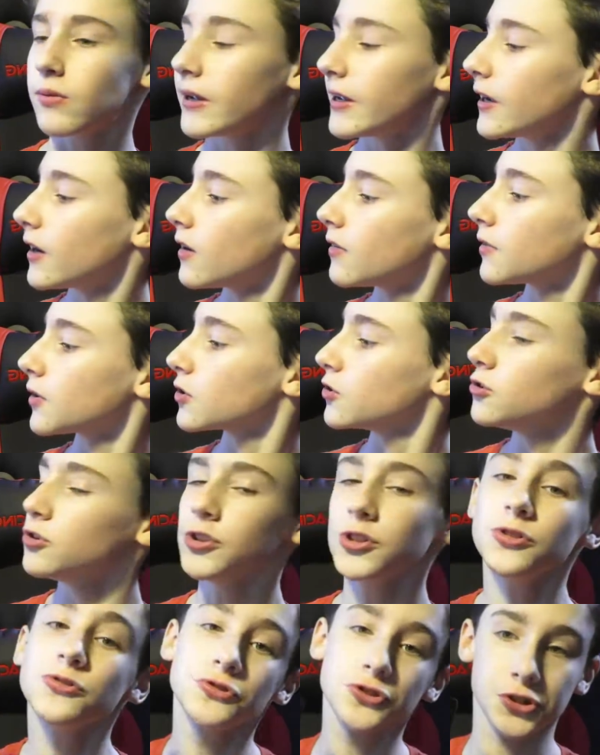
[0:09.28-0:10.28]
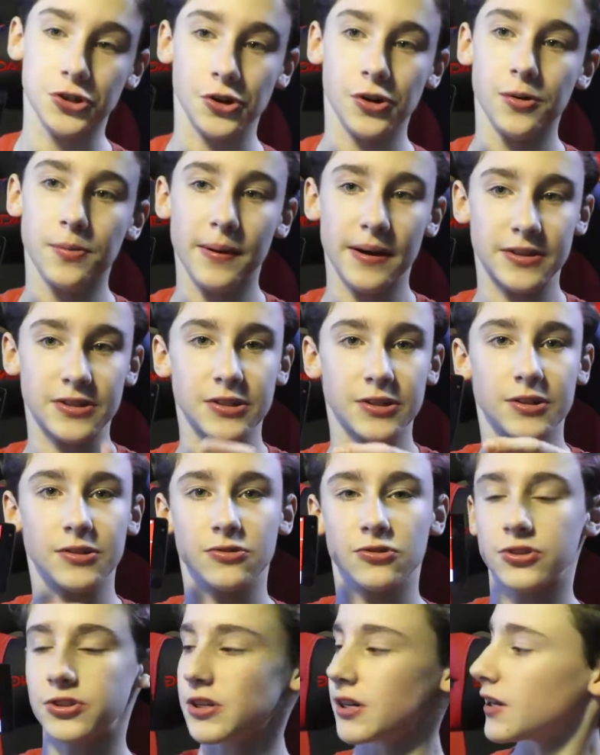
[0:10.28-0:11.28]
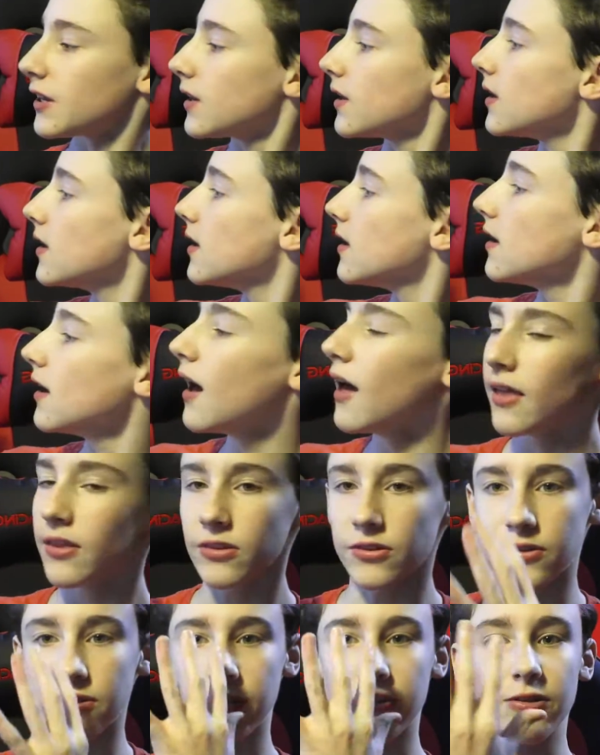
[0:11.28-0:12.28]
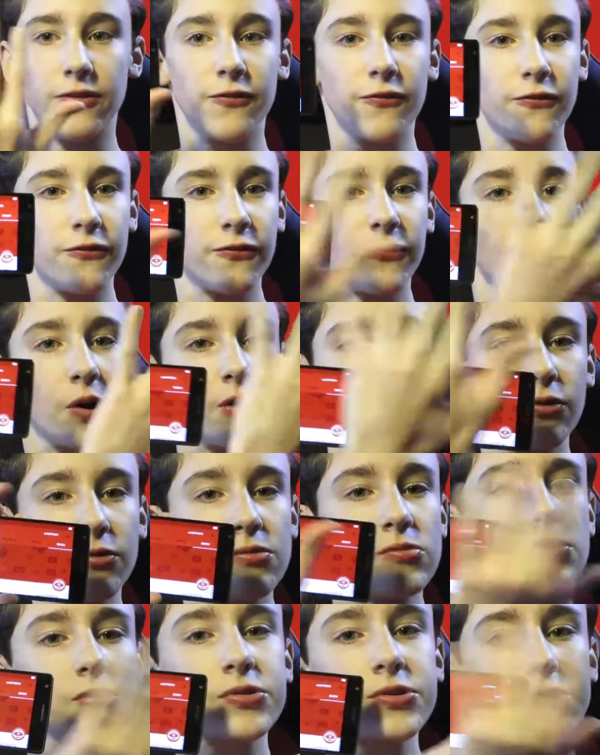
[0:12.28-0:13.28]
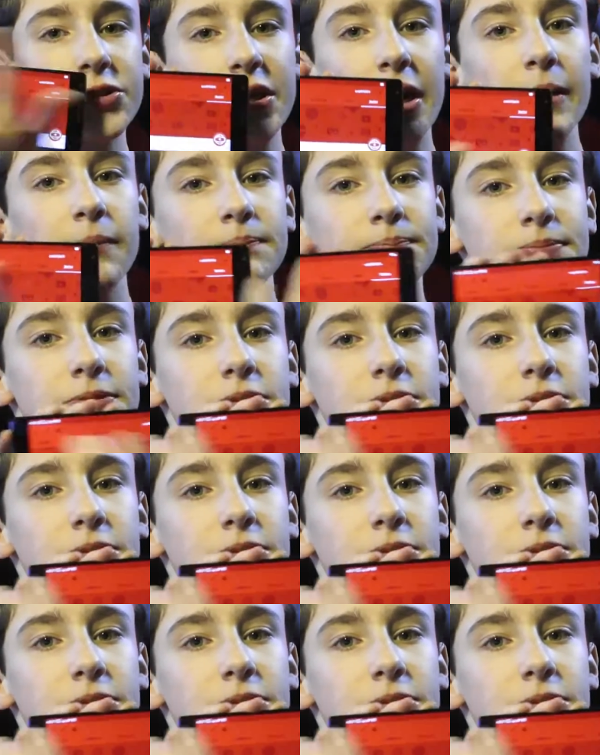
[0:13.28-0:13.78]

we are on YouTube as you can see and phoneception.